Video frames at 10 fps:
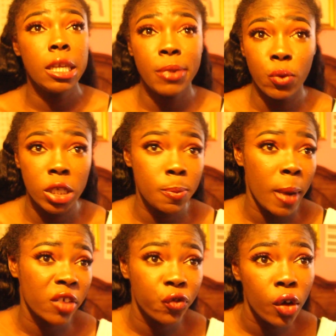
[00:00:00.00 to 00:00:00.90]
need to be
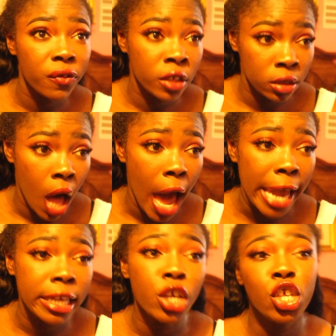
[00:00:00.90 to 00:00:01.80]
respectful of the
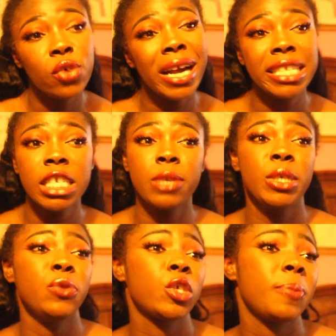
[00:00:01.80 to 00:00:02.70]
line and you guys need to
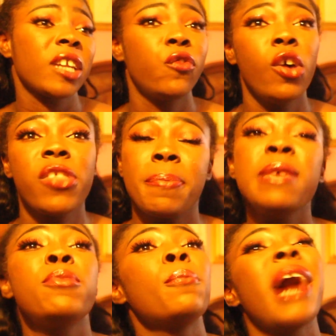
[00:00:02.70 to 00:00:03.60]
be respectful of the
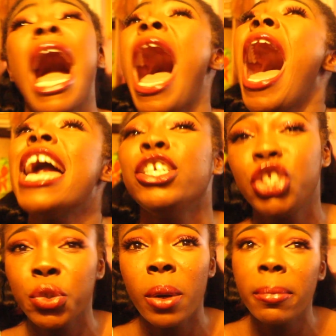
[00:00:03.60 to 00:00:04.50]
people
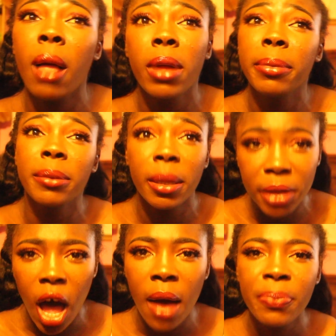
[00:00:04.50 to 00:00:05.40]
behind you and blah blah blah blah
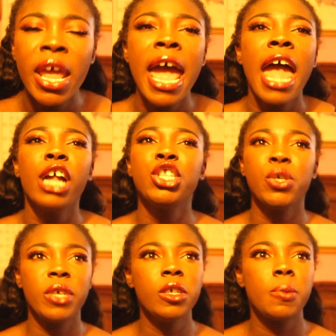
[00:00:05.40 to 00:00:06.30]
blah. And
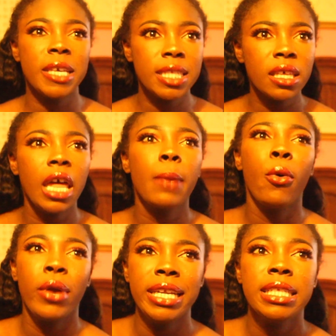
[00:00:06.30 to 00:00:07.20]
so he was basically like
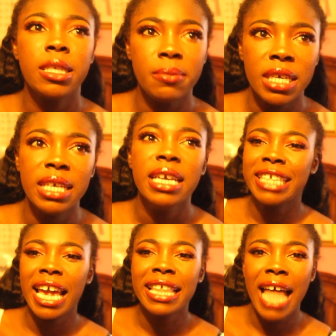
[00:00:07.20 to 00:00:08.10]
pointing to me,
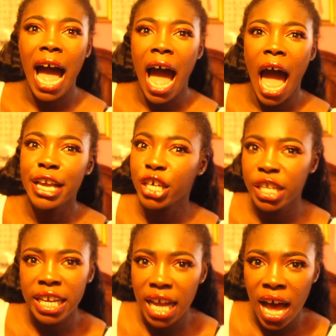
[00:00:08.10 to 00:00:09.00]
saying that I
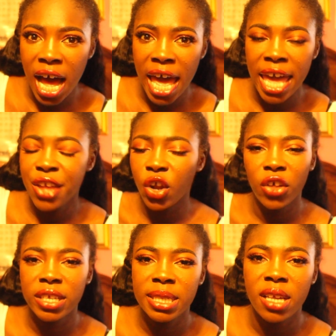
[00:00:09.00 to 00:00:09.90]
couldn't cut and
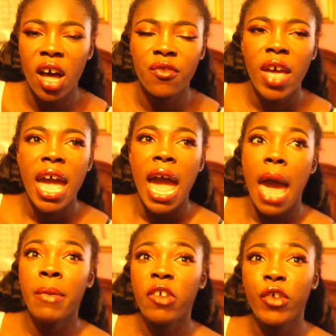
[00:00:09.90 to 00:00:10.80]
all this stuff.
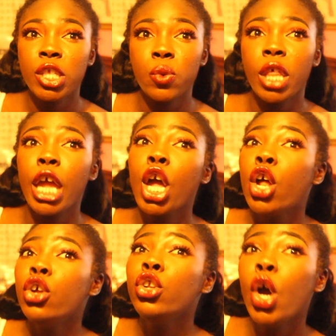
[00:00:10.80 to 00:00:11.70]
And my friends were like,
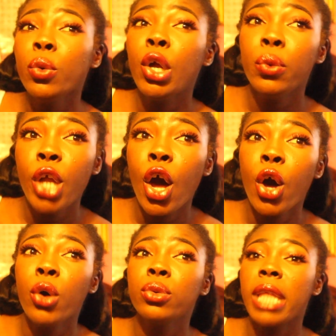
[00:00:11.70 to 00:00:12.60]
no, no,
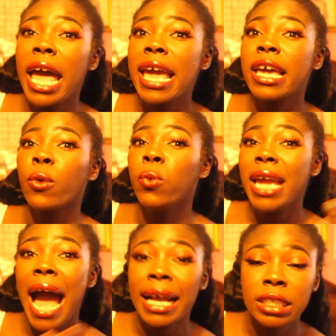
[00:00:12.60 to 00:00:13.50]
no, like
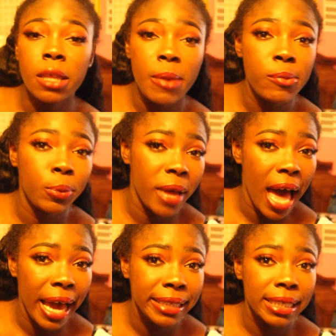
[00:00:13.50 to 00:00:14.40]
we asked the people
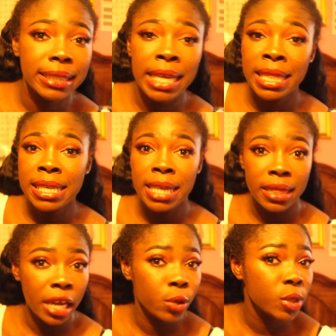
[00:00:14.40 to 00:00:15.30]
behind us and they said
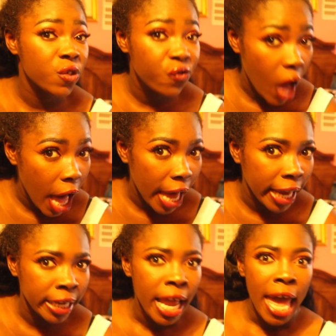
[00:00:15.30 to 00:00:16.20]
that it was
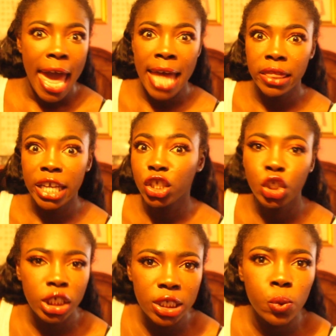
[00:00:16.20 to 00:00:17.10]
fine, and like
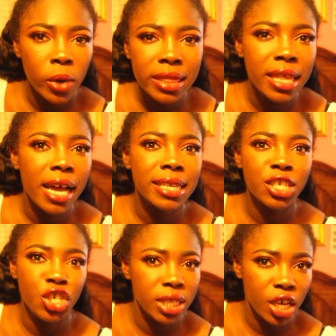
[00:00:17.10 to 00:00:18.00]
she's with
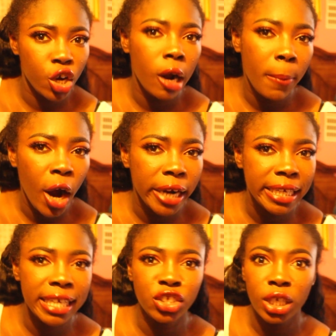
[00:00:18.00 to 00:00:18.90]
us, she's in our party,
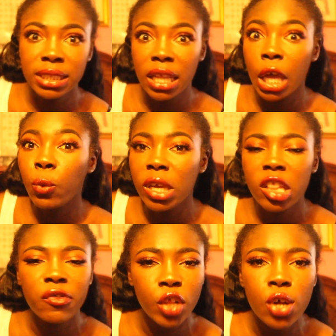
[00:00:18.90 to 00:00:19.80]
it's just that like we
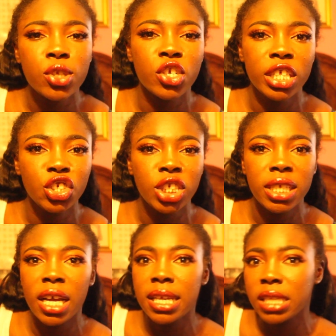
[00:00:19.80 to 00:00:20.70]
live closer than she
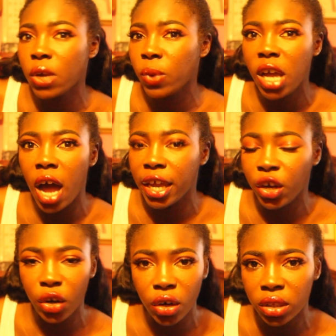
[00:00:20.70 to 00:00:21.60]
does, like we got
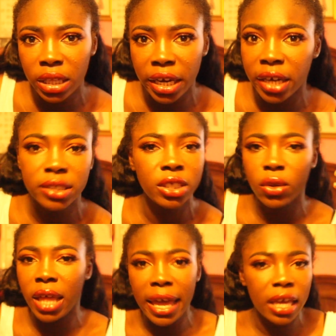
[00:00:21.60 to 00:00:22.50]
here earlier, so
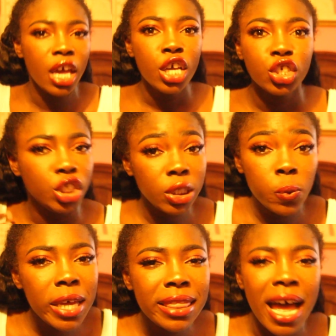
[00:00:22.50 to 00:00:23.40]
like she's
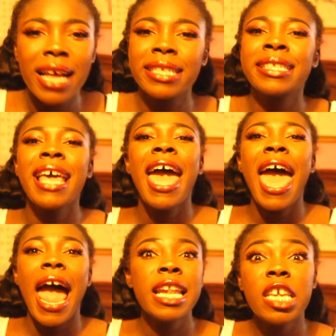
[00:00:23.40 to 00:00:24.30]
with us.
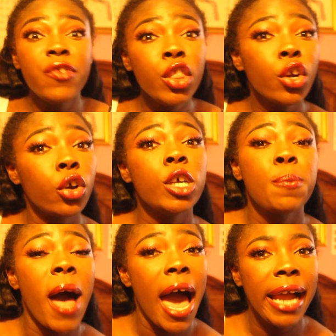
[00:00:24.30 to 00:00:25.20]
And even the girls
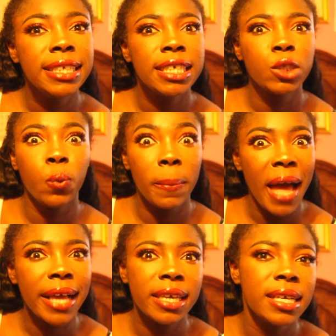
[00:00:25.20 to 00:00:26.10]
behind us were
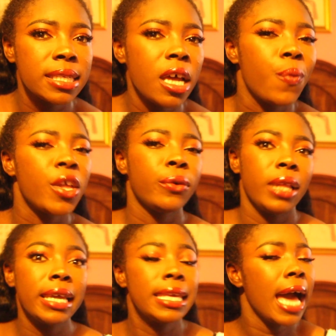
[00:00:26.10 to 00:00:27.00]
backing us up. They were
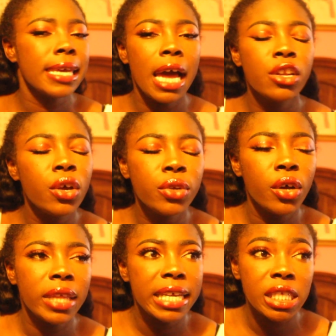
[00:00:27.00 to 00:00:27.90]
like, yeah,
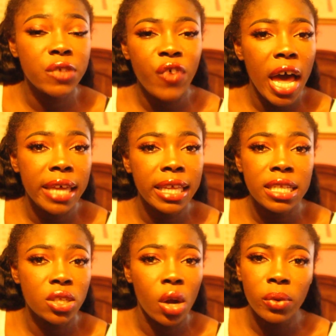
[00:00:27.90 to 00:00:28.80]
no, like it's fine, like
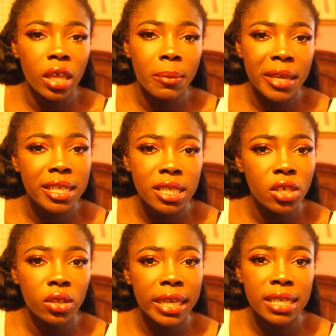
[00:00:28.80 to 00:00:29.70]
it's not really a big
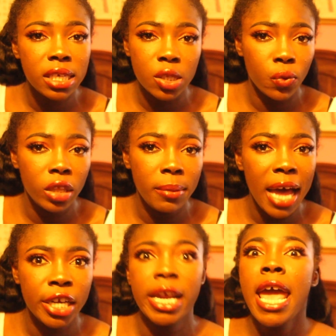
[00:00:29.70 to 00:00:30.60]
deal, like it doesn't really
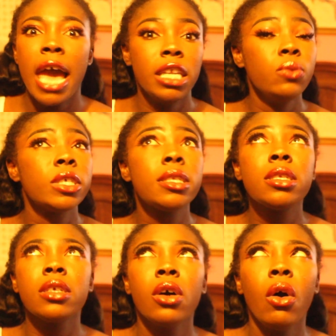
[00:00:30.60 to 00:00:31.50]
matter. And he was
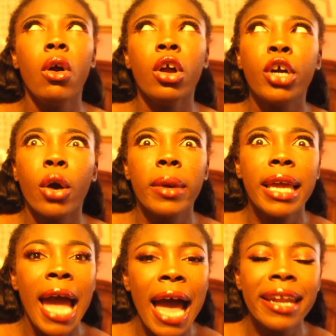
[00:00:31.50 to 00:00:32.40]
still going
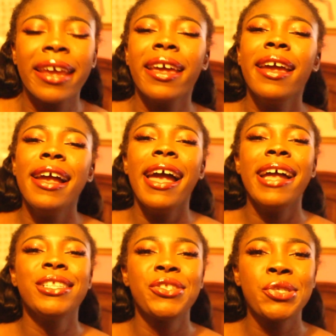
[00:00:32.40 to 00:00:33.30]
at it.
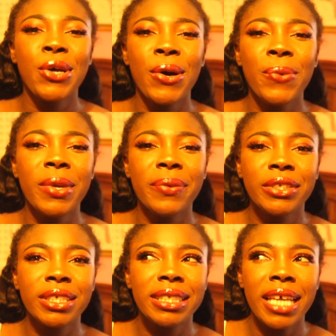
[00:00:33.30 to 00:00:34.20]
And so we were
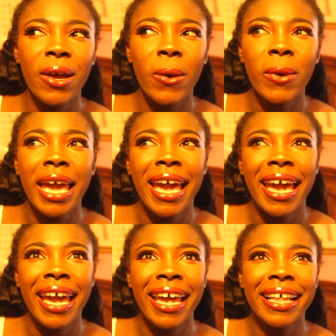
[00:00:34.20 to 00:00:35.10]
just like,
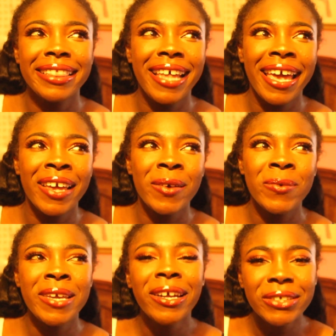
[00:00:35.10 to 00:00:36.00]
okay, like
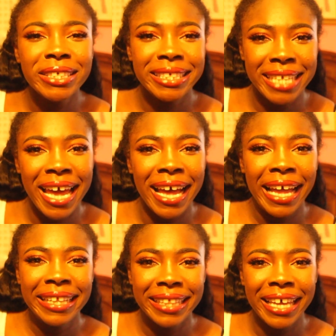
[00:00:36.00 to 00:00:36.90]
we
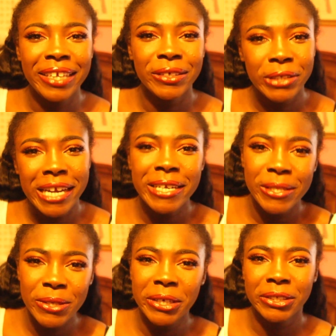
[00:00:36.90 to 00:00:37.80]
understand, like you're trying to
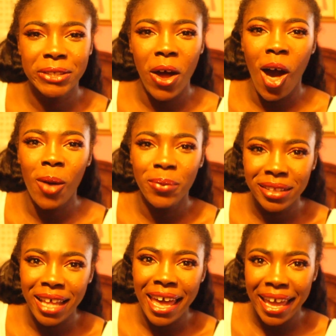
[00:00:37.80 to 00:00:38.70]
do your job, but
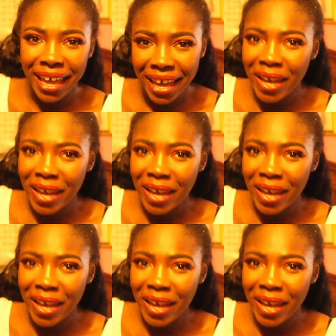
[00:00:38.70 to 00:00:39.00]
like